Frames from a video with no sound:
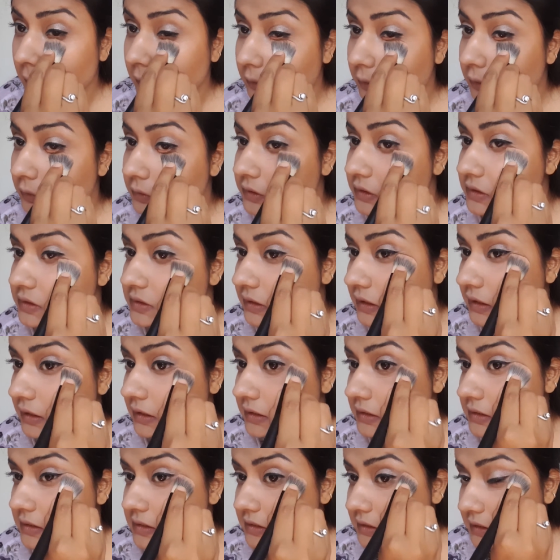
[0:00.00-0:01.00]
So just
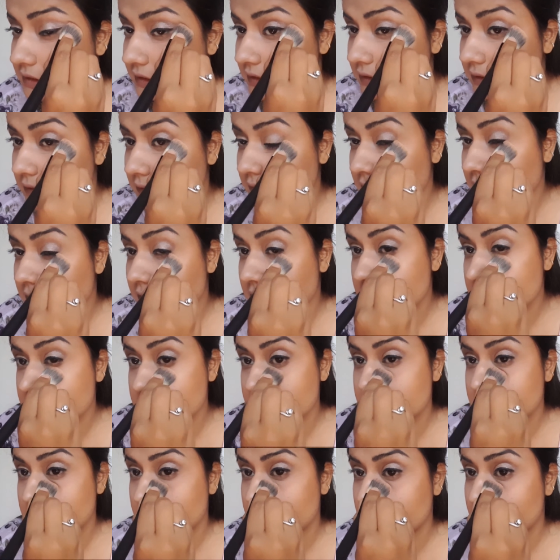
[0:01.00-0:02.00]
conceal this
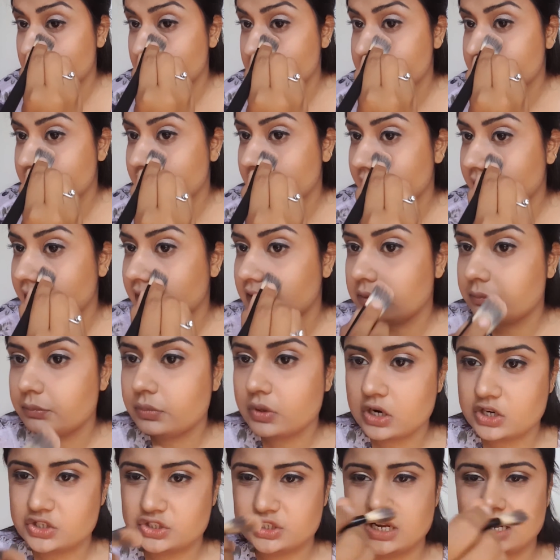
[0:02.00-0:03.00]
using any
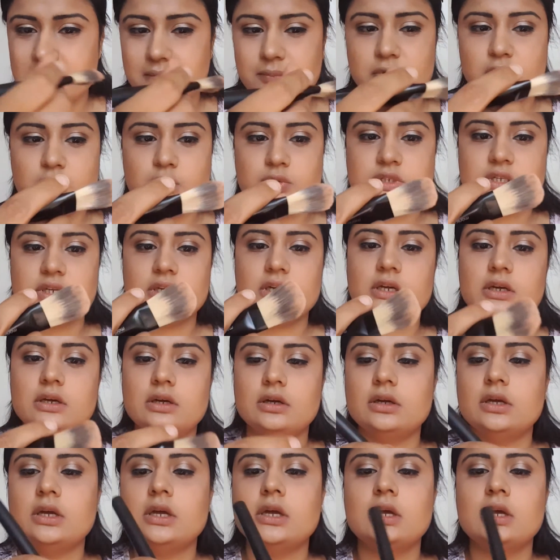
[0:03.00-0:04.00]
brush. I'm using the